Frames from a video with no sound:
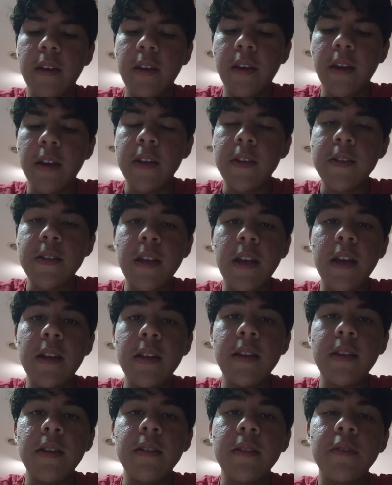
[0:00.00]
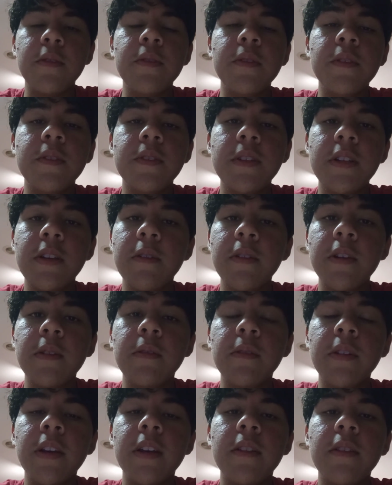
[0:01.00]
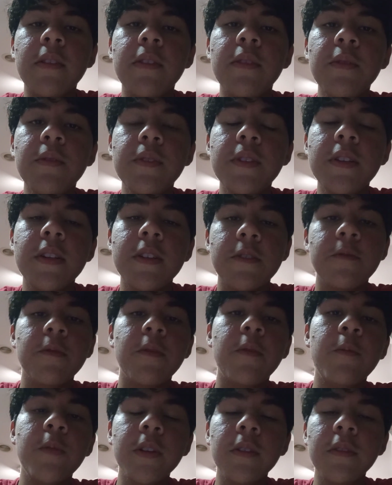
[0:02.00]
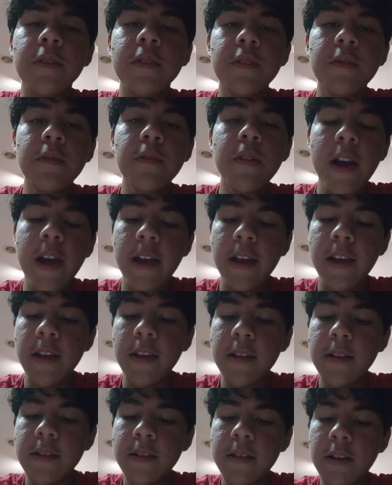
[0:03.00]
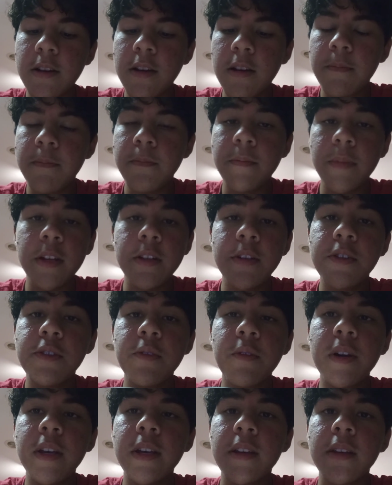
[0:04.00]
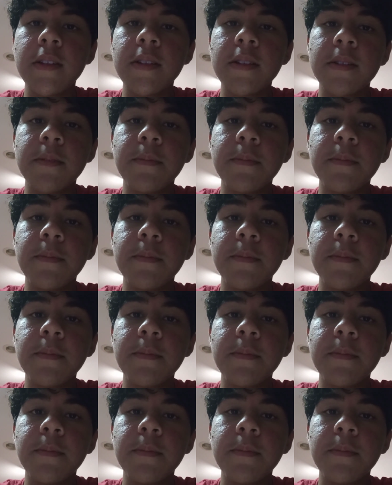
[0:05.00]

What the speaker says: as any good cereal enthusiast will do, and enjoy it.